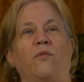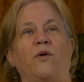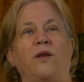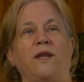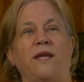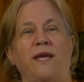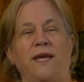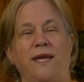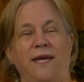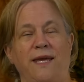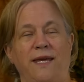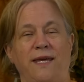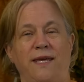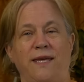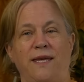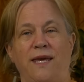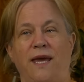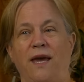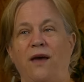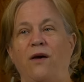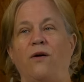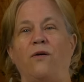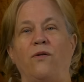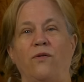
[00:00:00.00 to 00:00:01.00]
when he
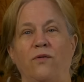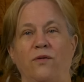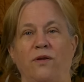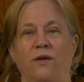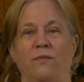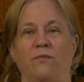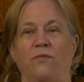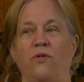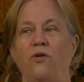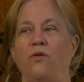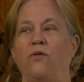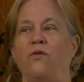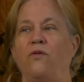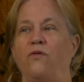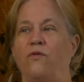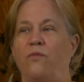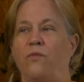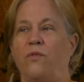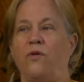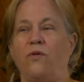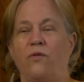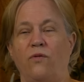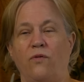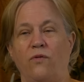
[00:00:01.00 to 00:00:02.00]
yelled, Move,
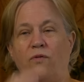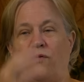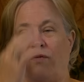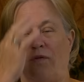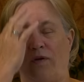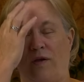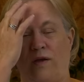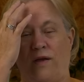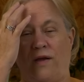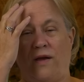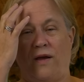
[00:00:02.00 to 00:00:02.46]
move,